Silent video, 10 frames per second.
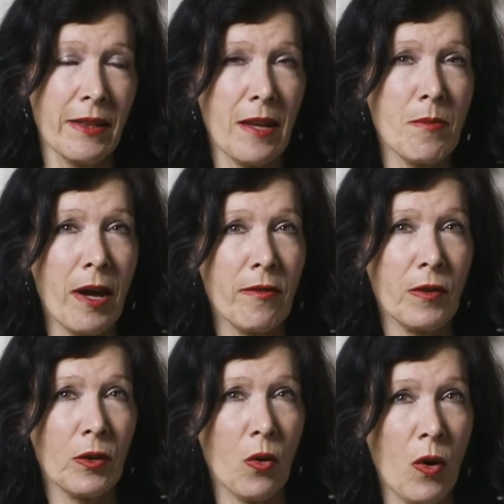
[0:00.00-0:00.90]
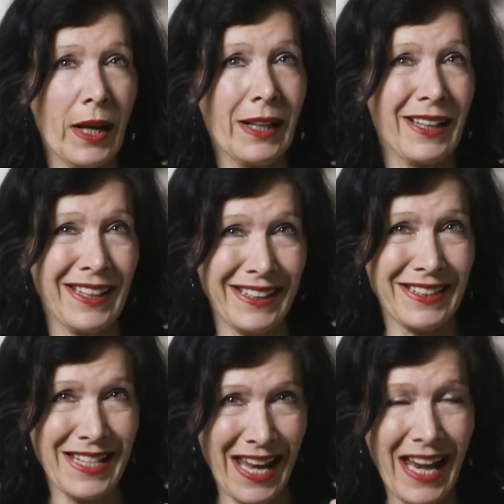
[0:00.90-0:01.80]
they might feel quite
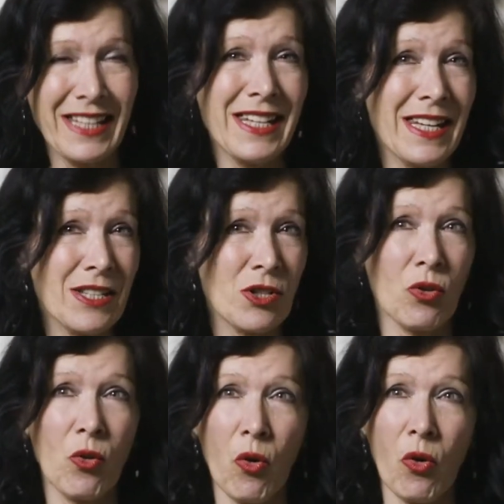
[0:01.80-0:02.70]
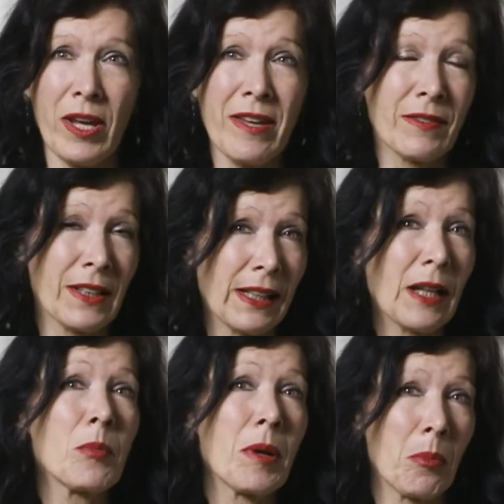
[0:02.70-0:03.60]
lightheaded or even a
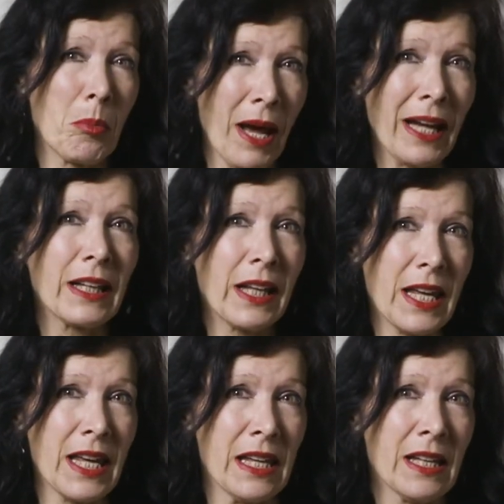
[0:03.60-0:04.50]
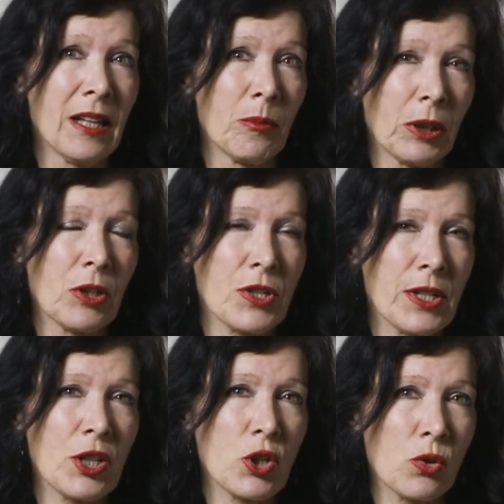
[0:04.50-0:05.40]
little bit panicky because
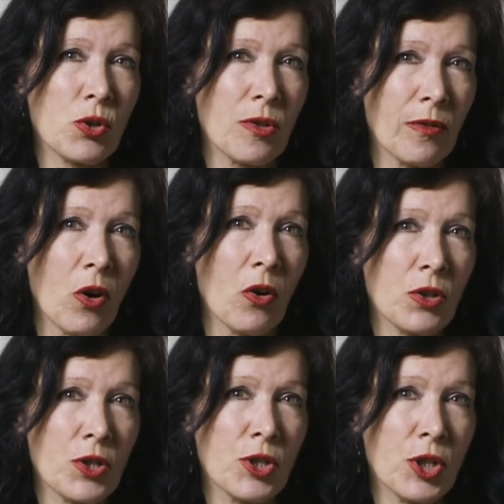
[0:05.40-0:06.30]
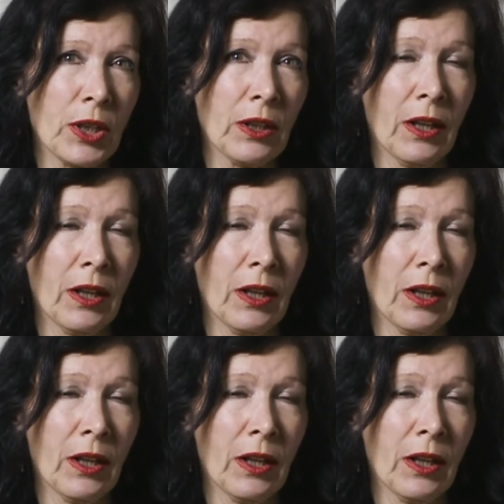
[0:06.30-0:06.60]
they're short of oxygen.